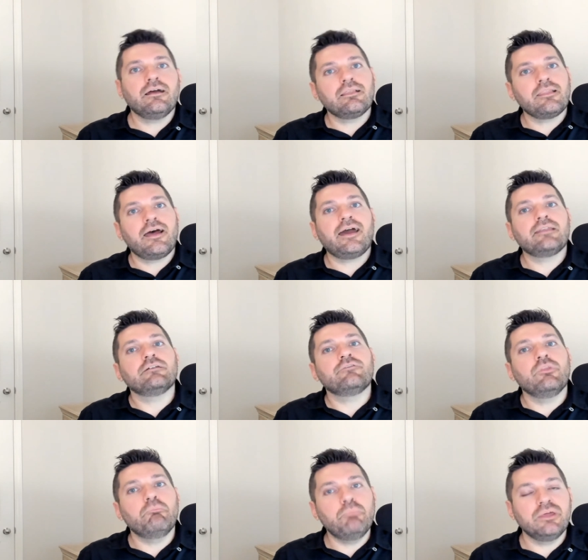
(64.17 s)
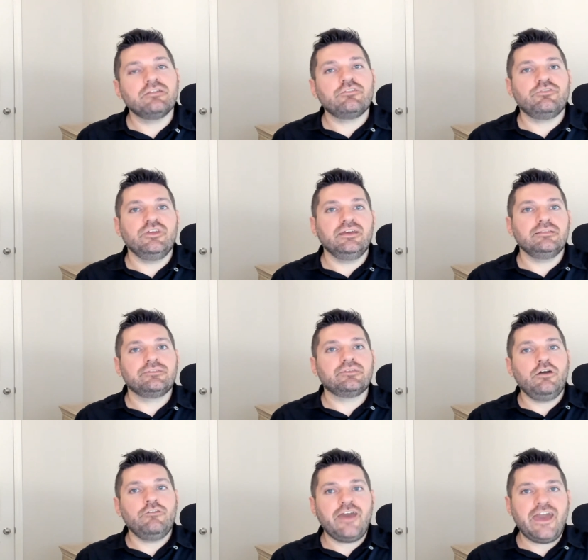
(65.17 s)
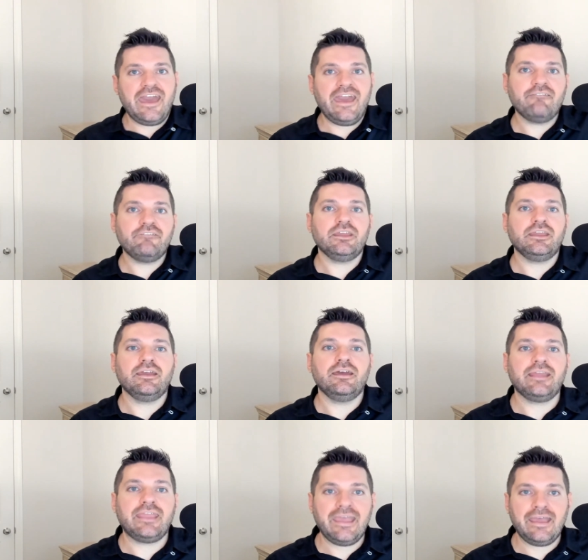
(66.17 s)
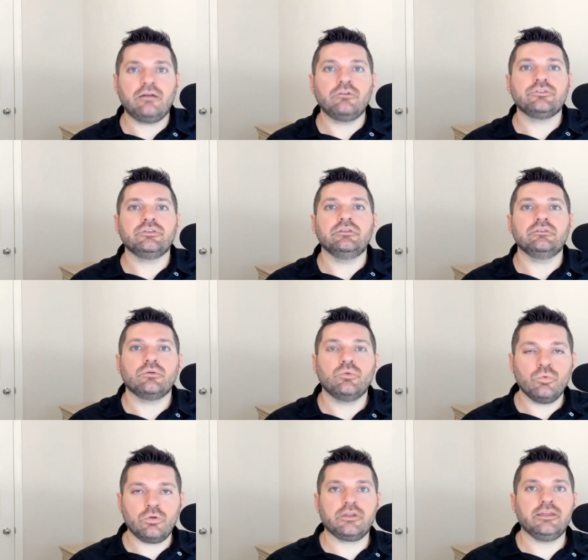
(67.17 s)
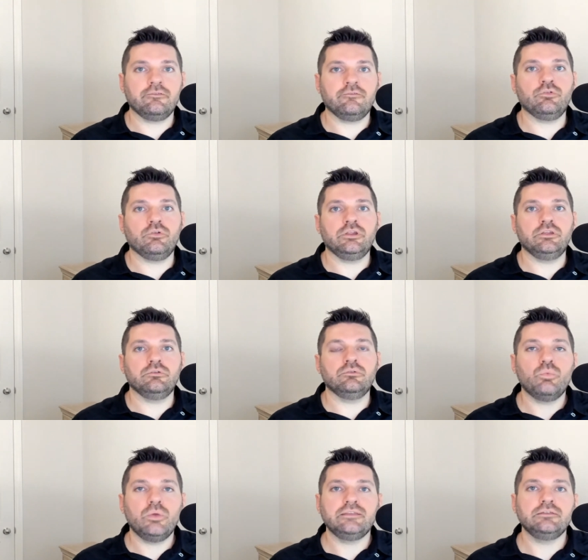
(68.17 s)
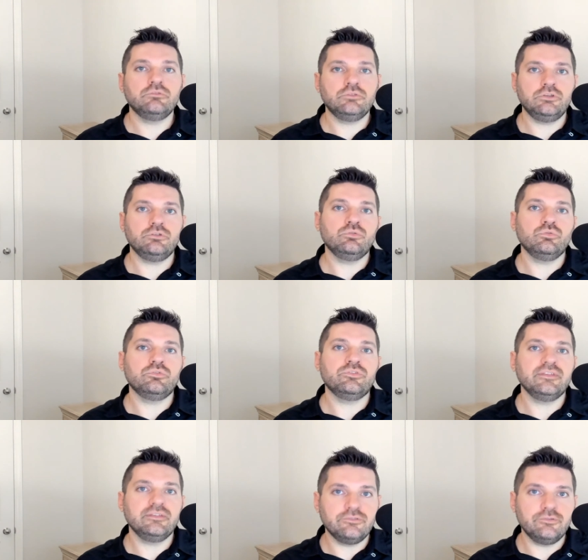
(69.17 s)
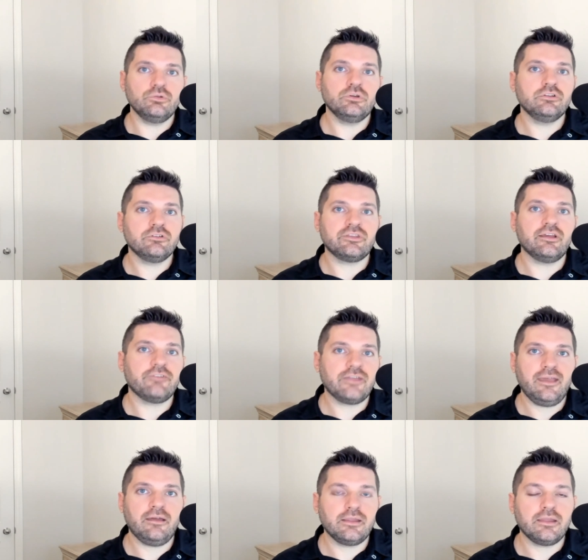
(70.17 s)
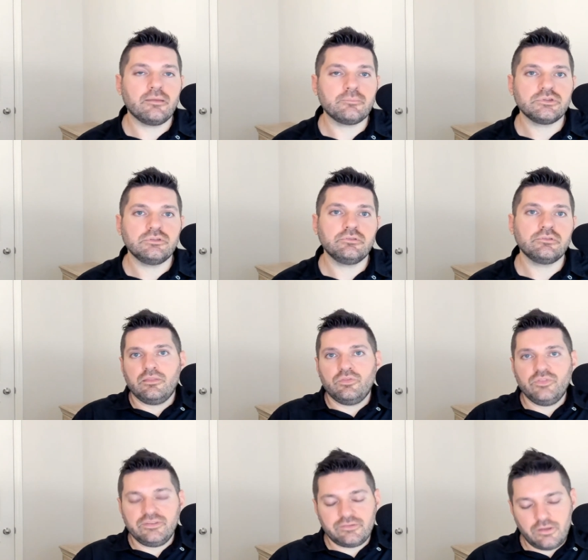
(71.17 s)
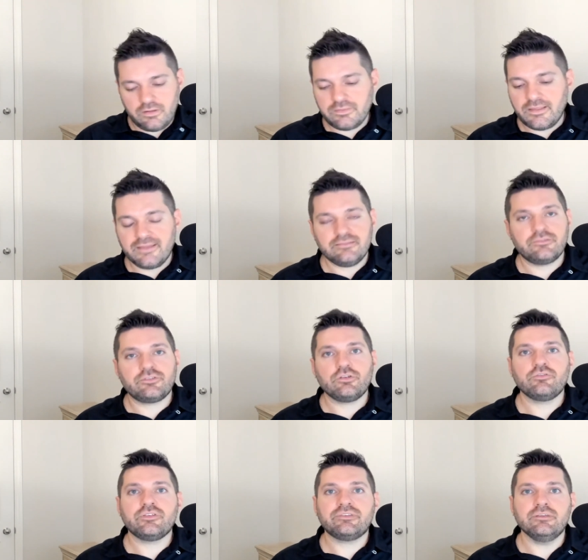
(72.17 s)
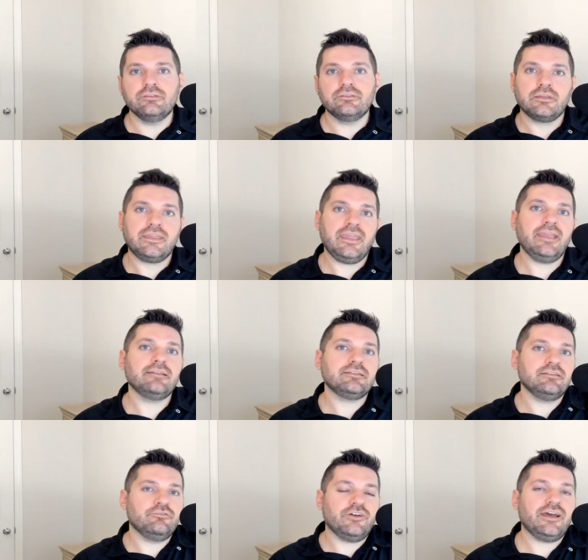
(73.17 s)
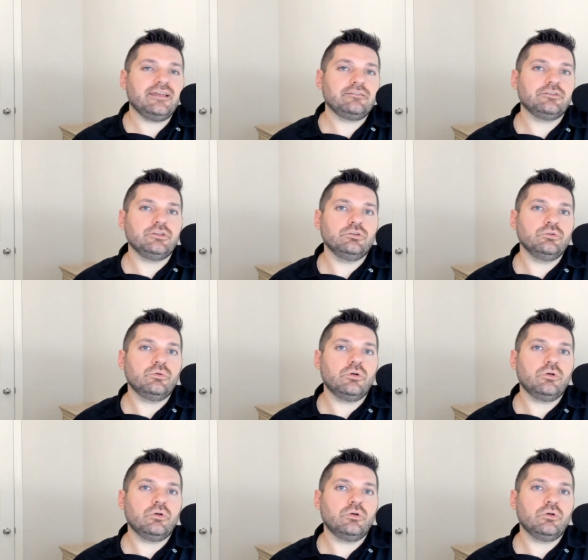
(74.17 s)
a lot of the benefits of having an accountant working for you when you use these do it yourself accounting options. These online services can't advise you